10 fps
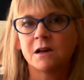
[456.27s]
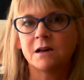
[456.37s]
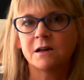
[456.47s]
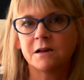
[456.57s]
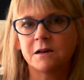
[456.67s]

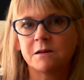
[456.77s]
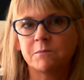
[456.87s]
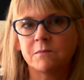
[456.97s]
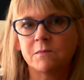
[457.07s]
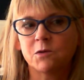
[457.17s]

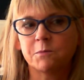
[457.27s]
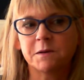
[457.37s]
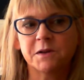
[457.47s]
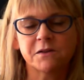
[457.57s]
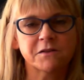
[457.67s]
Or
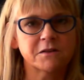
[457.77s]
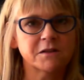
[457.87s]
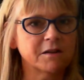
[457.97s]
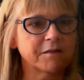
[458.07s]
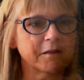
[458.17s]
maybe I'll do
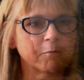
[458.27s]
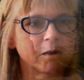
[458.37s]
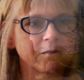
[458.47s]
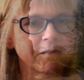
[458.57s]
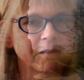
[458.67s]
the Easing World